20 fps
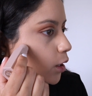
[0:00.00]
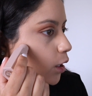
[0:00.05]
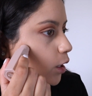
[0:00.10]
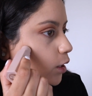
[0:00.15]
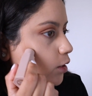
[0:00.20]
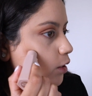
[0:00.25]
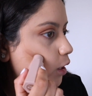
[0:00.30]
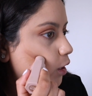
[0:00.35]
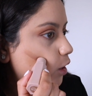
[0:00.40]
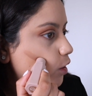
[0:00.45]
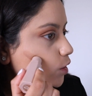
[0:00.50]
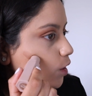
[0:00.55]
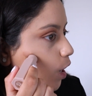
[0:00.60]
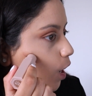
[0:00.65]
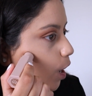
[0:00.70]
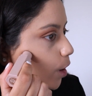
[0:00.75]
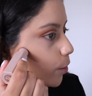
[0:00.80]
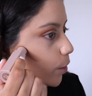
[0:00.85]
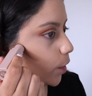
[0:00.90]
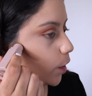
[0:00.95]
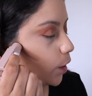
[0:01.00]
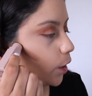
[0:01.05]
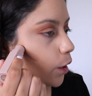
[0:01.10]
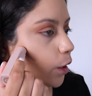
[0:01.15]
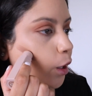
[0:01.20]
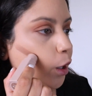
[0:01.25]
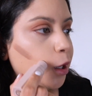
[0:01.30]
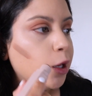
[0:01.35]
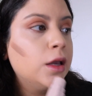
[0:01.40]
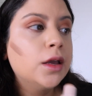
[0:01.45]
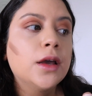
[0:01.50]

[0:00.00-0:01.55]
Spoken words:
Things like this happen.